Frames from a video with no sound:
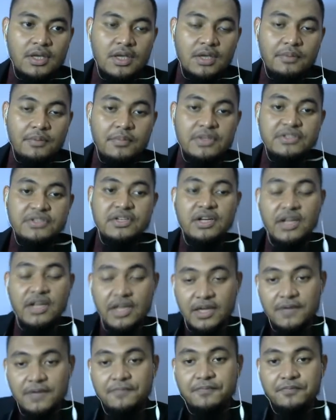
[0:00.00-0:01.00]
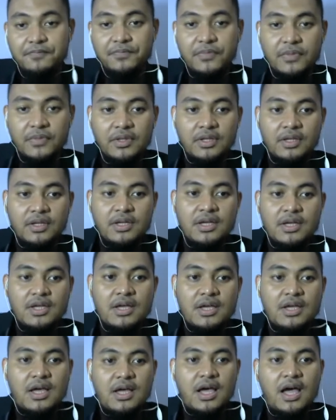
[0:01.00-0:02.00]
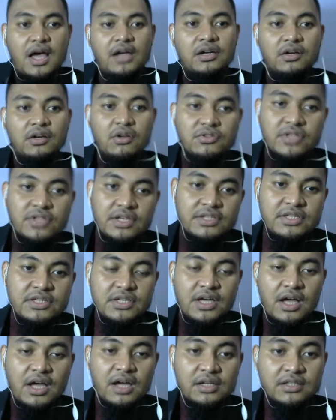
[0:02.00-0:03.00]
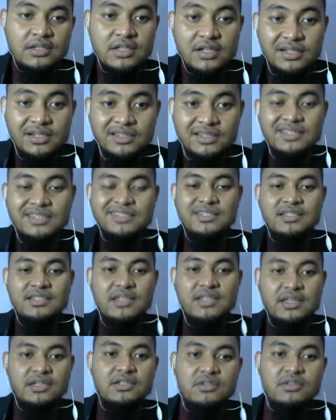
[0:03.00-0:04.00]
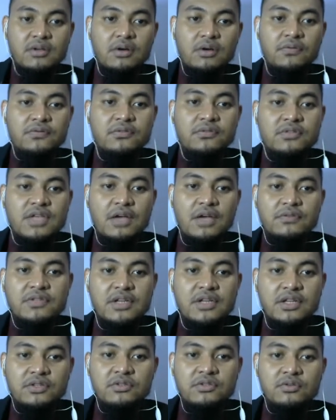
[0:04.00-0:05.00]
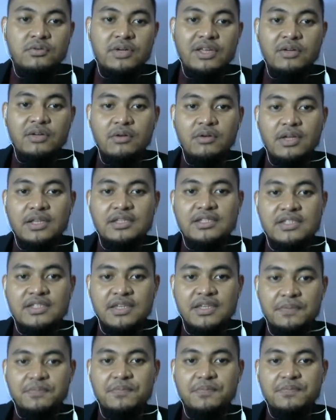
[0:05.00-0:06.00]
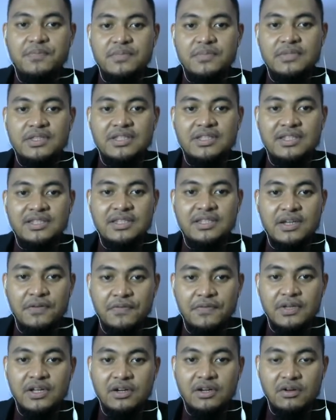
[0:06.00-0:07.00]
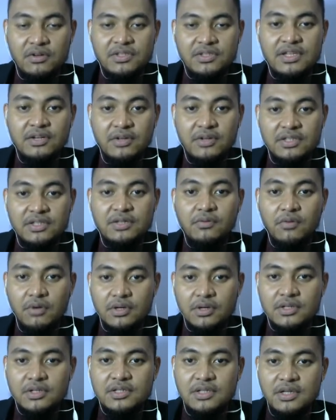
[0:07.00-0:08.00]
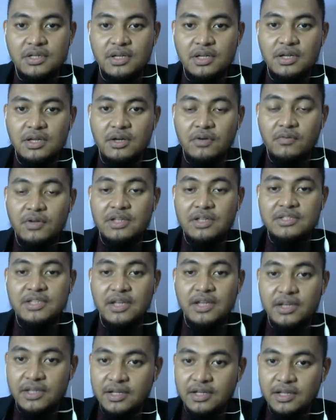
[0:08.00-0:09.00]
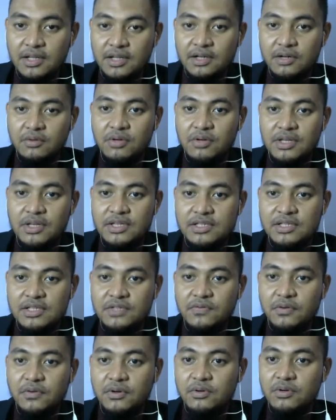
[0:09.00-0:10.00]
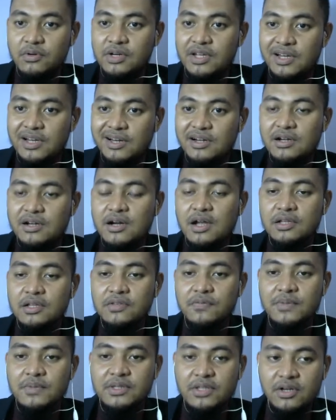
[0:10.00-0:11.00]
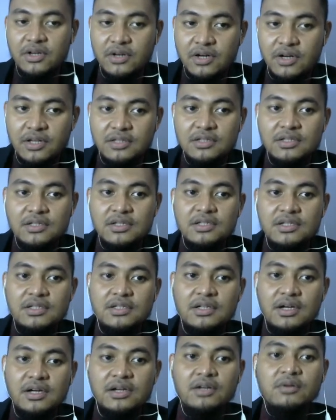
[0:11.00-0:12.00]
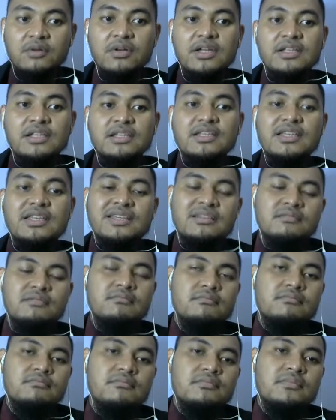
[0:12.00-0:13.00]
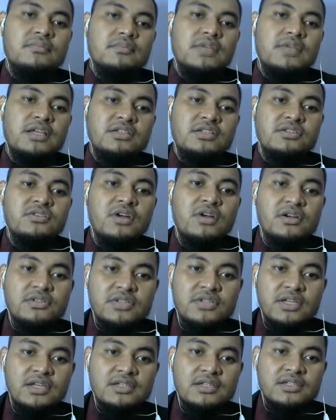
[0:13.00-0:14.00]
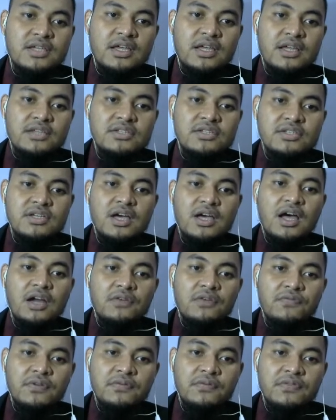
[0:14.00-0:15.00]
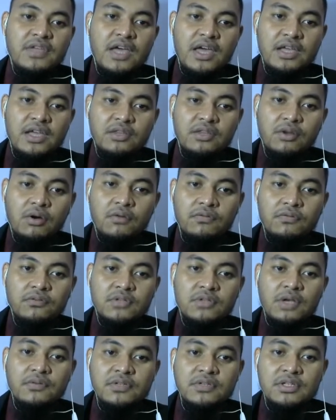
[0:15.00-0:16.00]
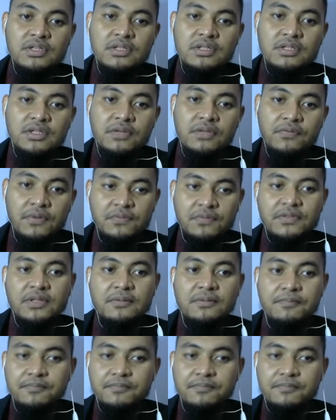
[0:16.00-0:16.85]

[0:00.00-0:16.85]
Basically, UNCLOS and GR 36 of 2002 regulate ship traffic crossing Indonesian waters, while technical regulations for nuclear and radioactive materials are regulated in SSR 6 and GR 58 of 2015.